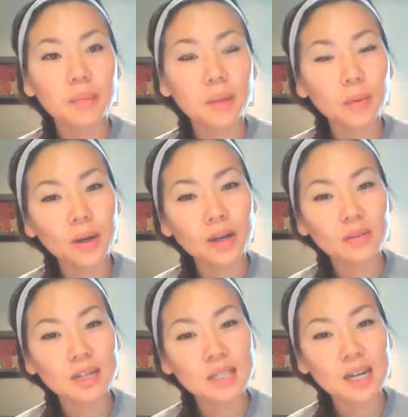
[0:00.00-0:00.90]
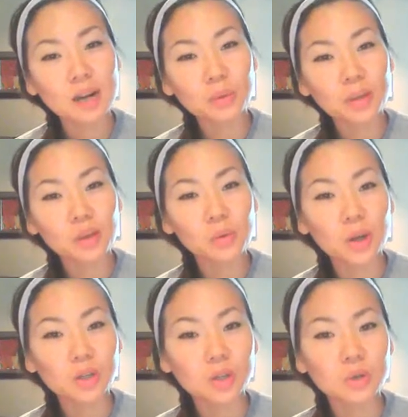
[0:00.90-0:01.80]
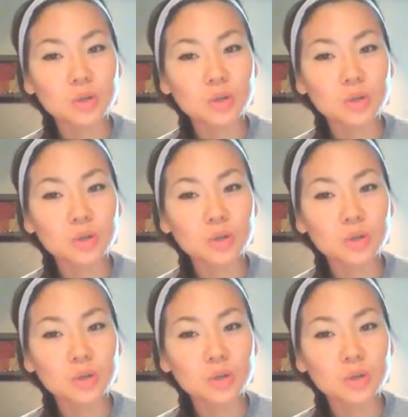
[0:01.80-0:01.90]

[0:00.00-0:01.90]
the point of it is that I really want you